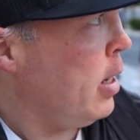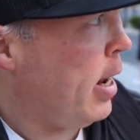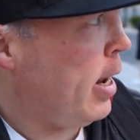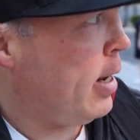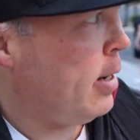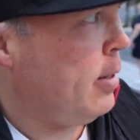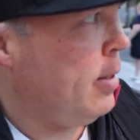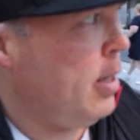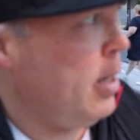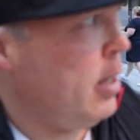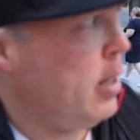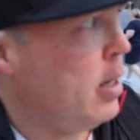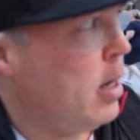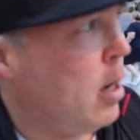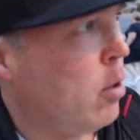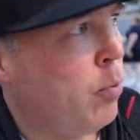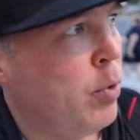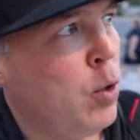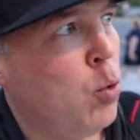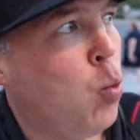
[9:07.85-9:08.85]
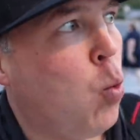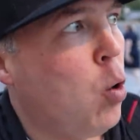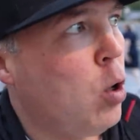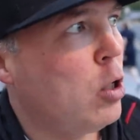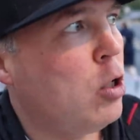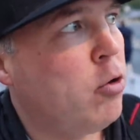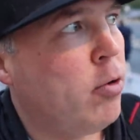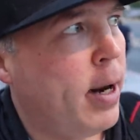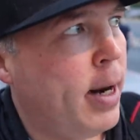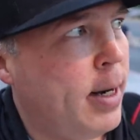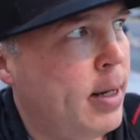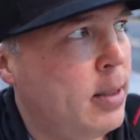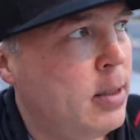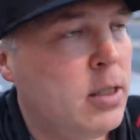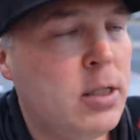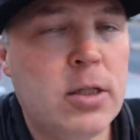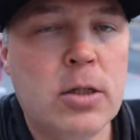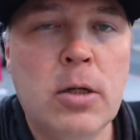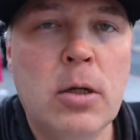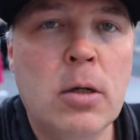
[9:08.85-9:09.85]
And the uh, reward
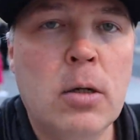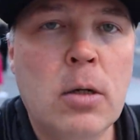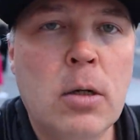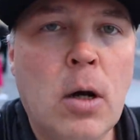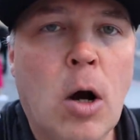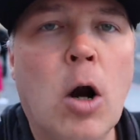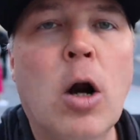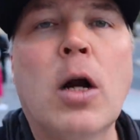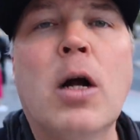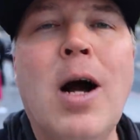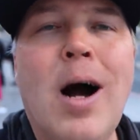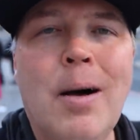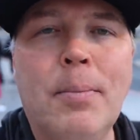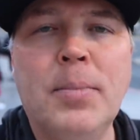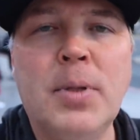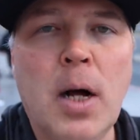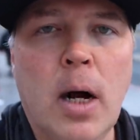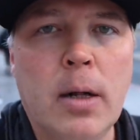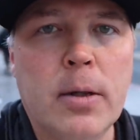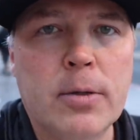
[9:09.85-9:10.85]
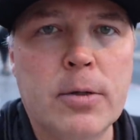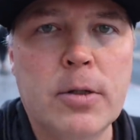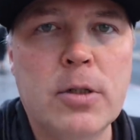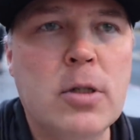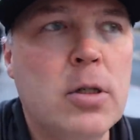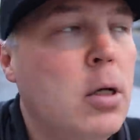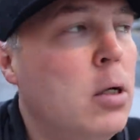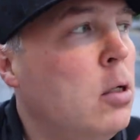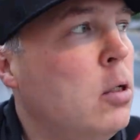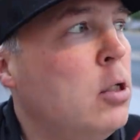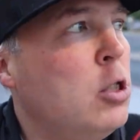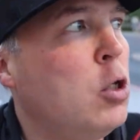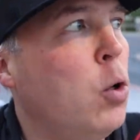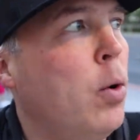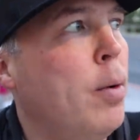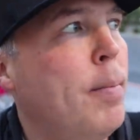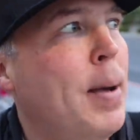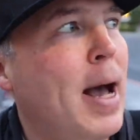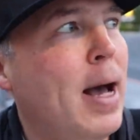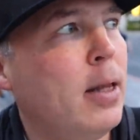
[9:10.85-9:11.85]
credits are comp dollars.
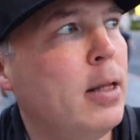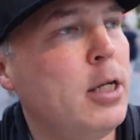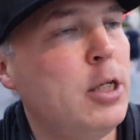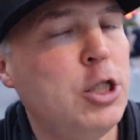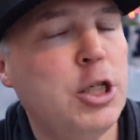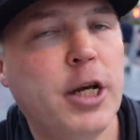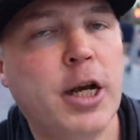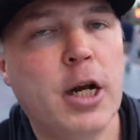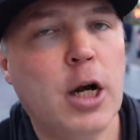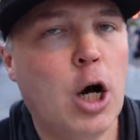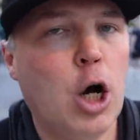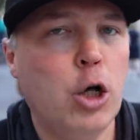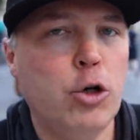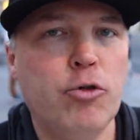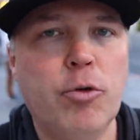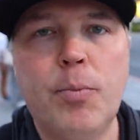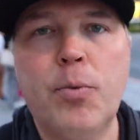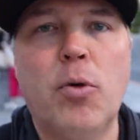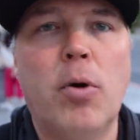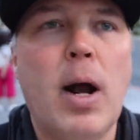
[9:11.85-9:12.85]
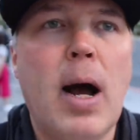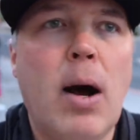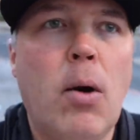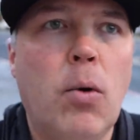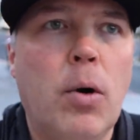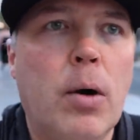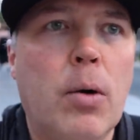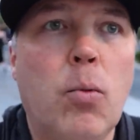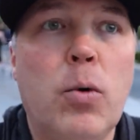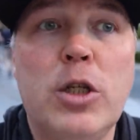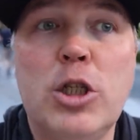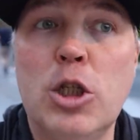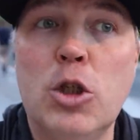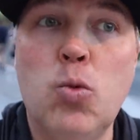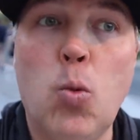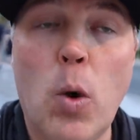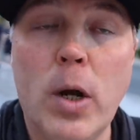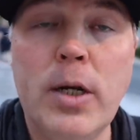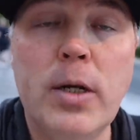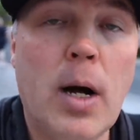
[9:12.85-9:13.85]
So at Bally's you get one hundred per hour, which
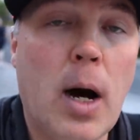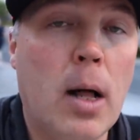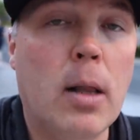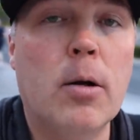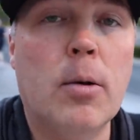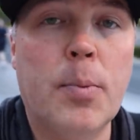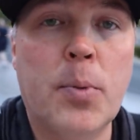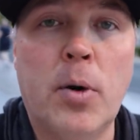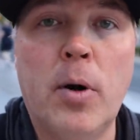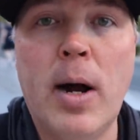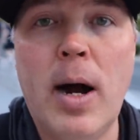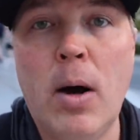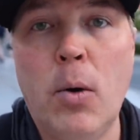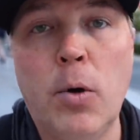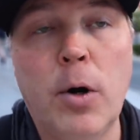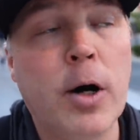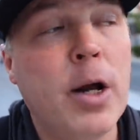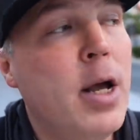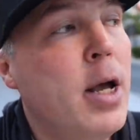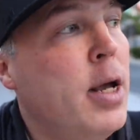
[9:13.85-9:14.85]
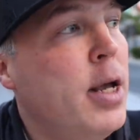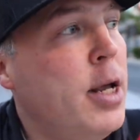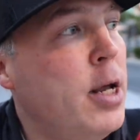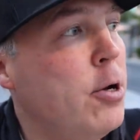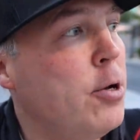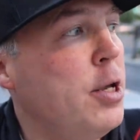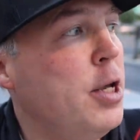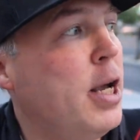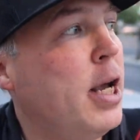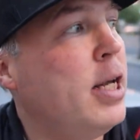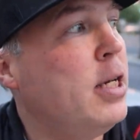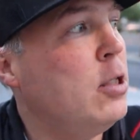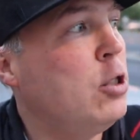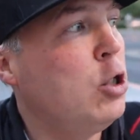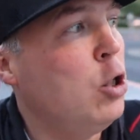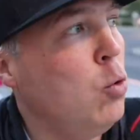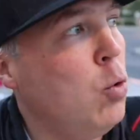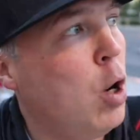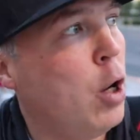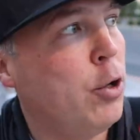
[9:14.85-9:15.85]
is one dollar per hour. Here you get
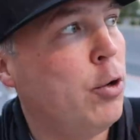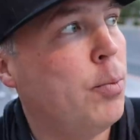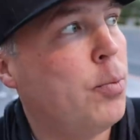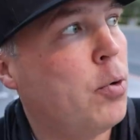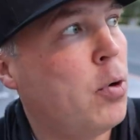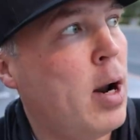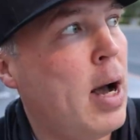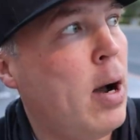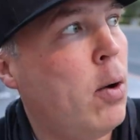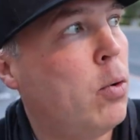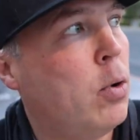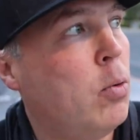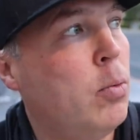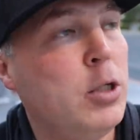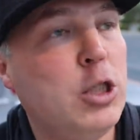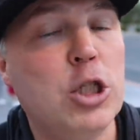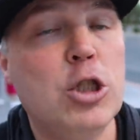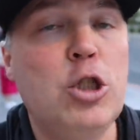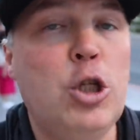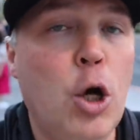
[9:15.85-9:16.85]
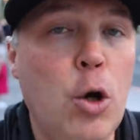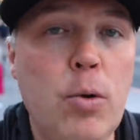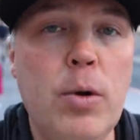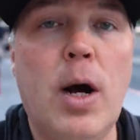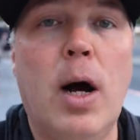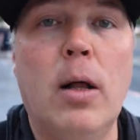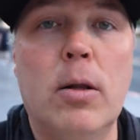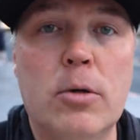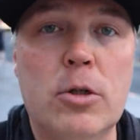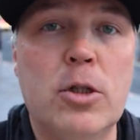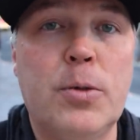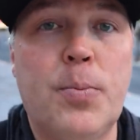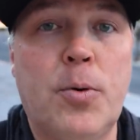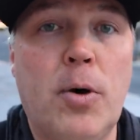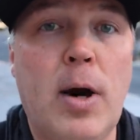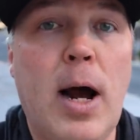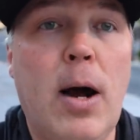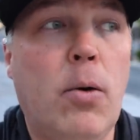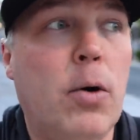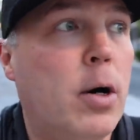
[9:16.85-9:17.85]
two hundred per hour, which is two dollars
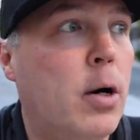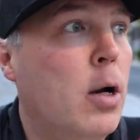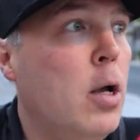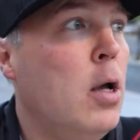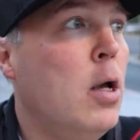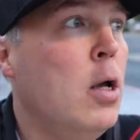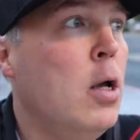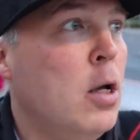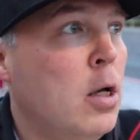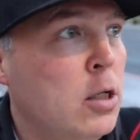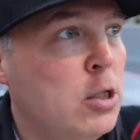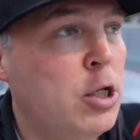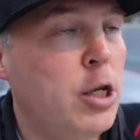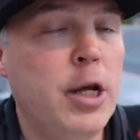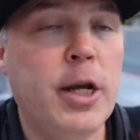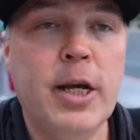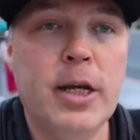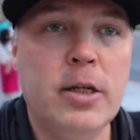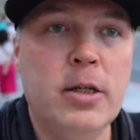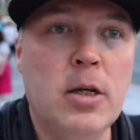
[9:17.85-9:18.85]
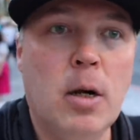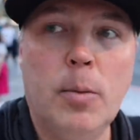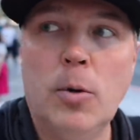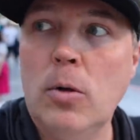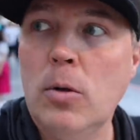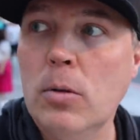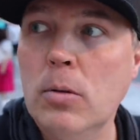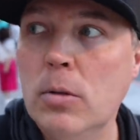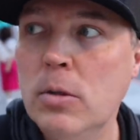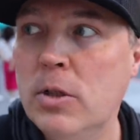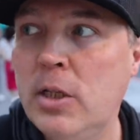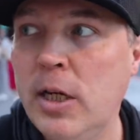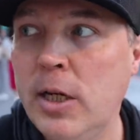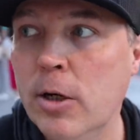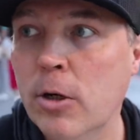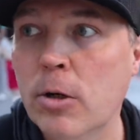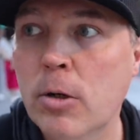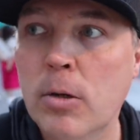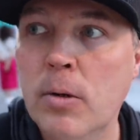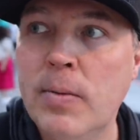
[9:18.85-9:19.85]
per hour. So you get double
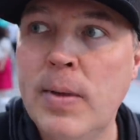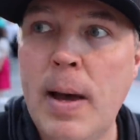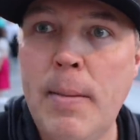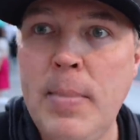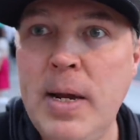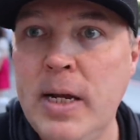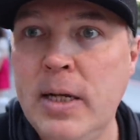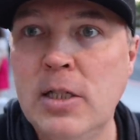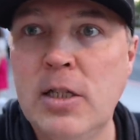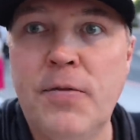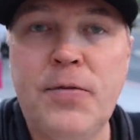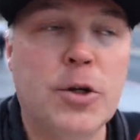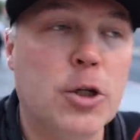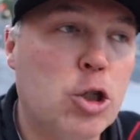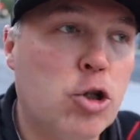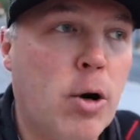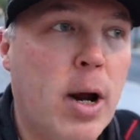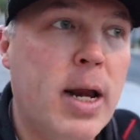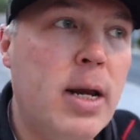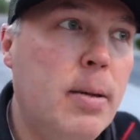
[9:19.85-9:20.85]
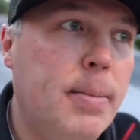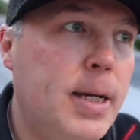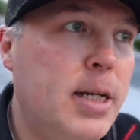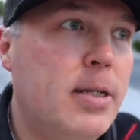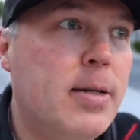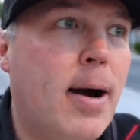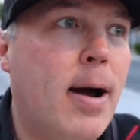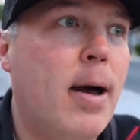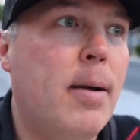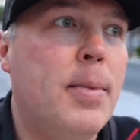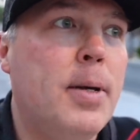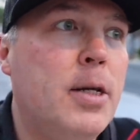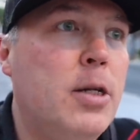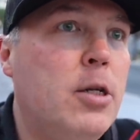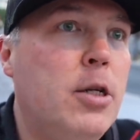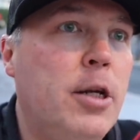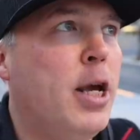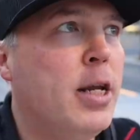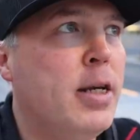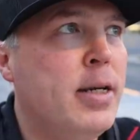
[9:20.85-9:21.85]
tier. That means if you're trying to be diamond,
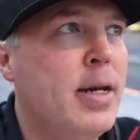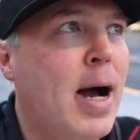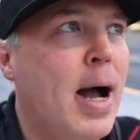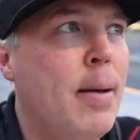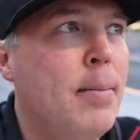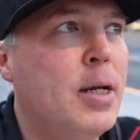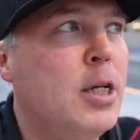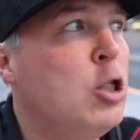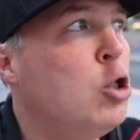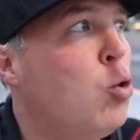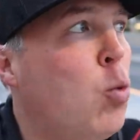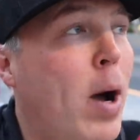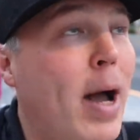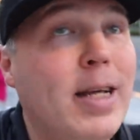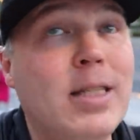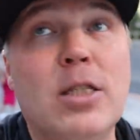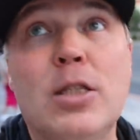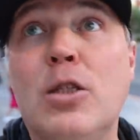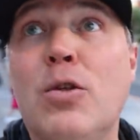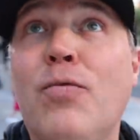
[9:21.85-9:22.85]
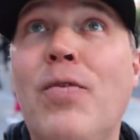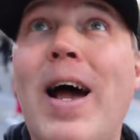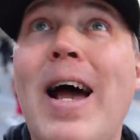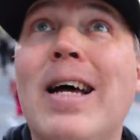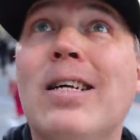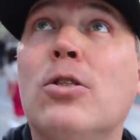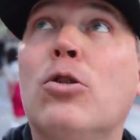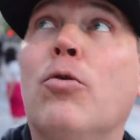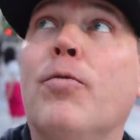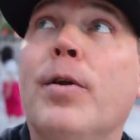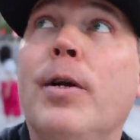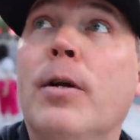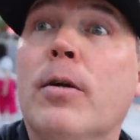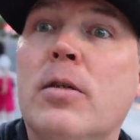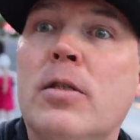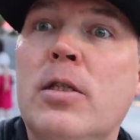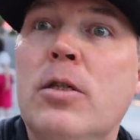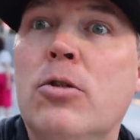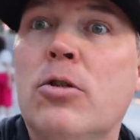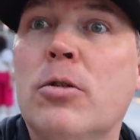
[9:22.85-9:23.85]
you get diamond twice as fast over here
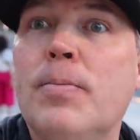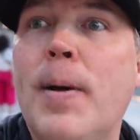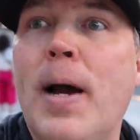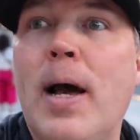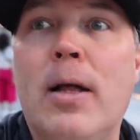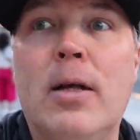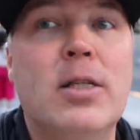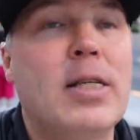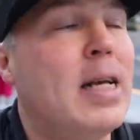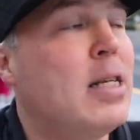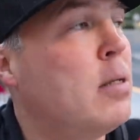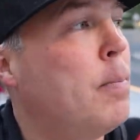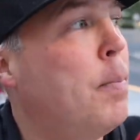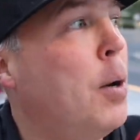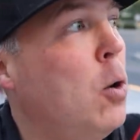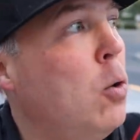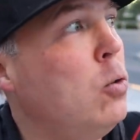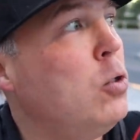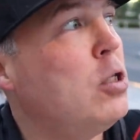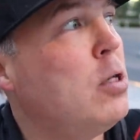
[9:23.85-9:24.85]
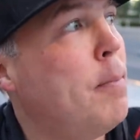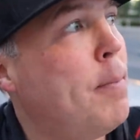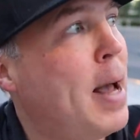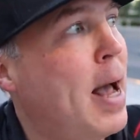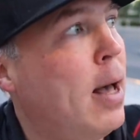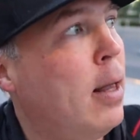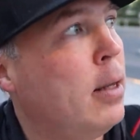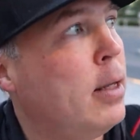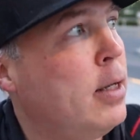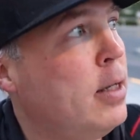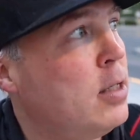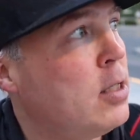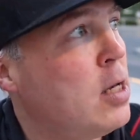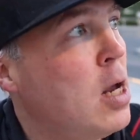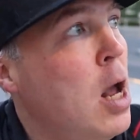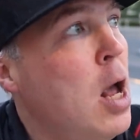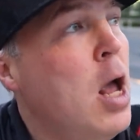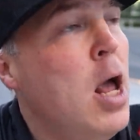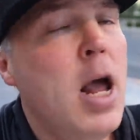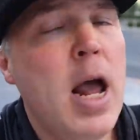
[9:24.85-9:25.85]
at Caesars Palace as opposed to Bally's,
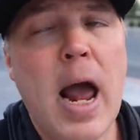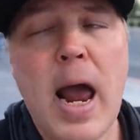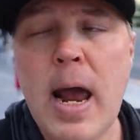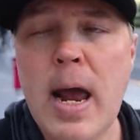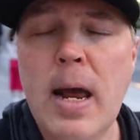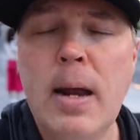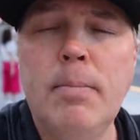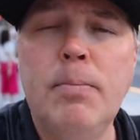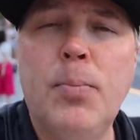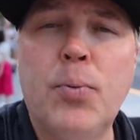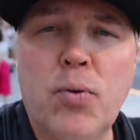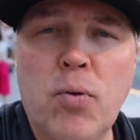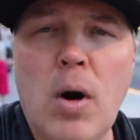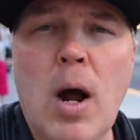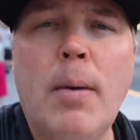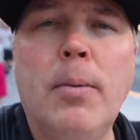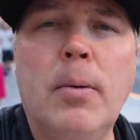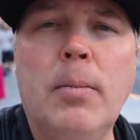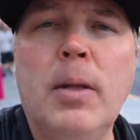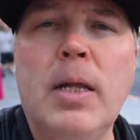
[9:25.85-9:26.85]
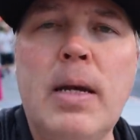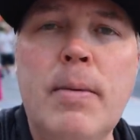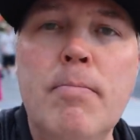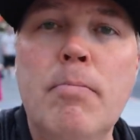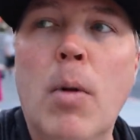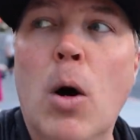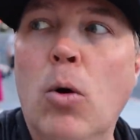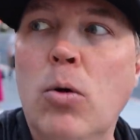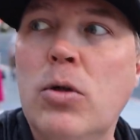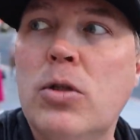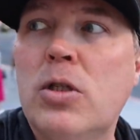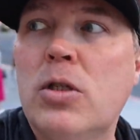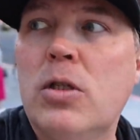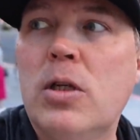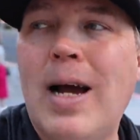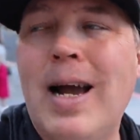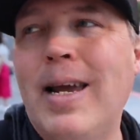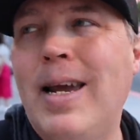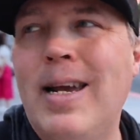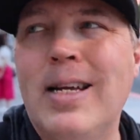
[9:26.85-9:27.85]
and probably most,
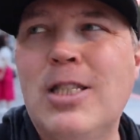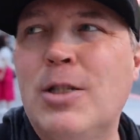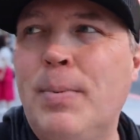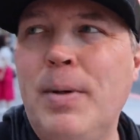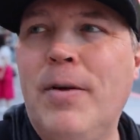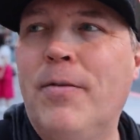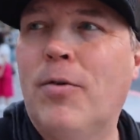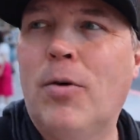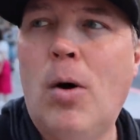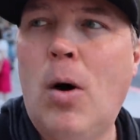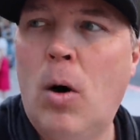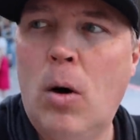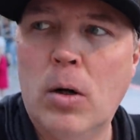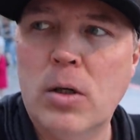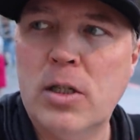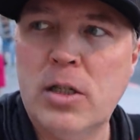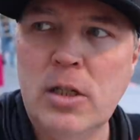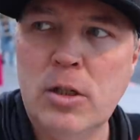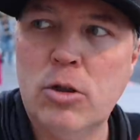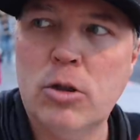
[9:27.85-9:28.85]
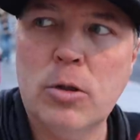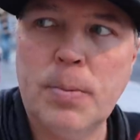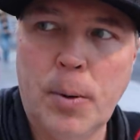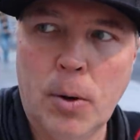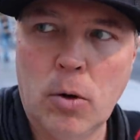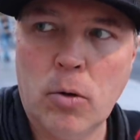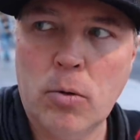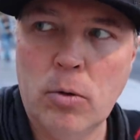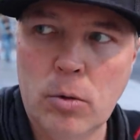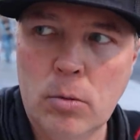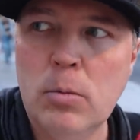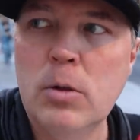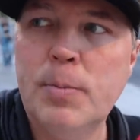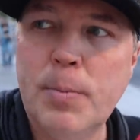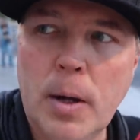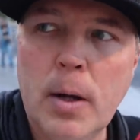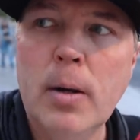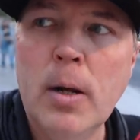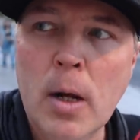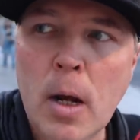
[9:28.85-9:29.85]
I can't speak for all Caesars poker rooms,
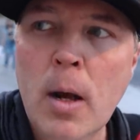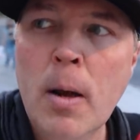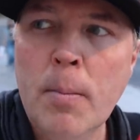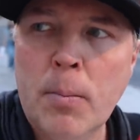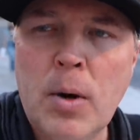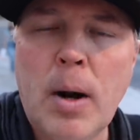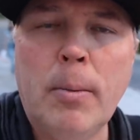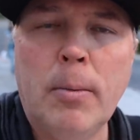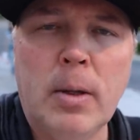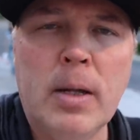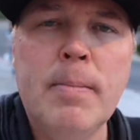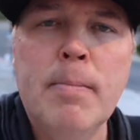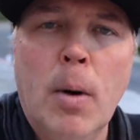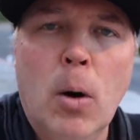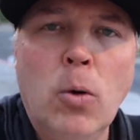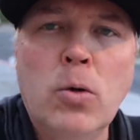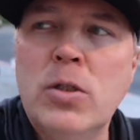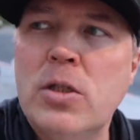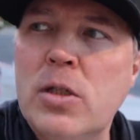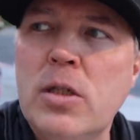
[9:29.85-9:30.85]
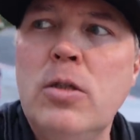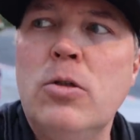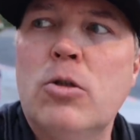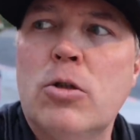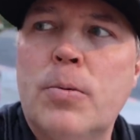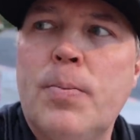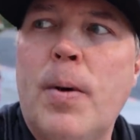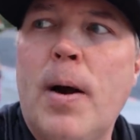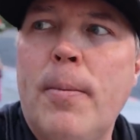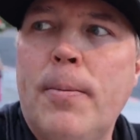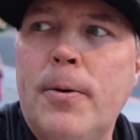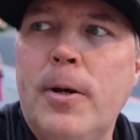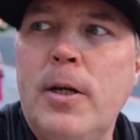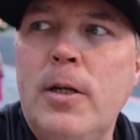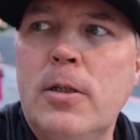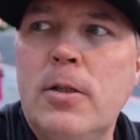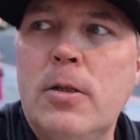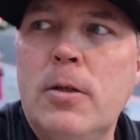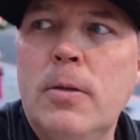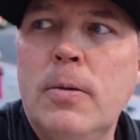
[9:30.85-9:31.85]
but probably most Caesars
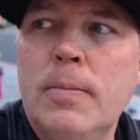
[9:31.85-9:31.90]
properties.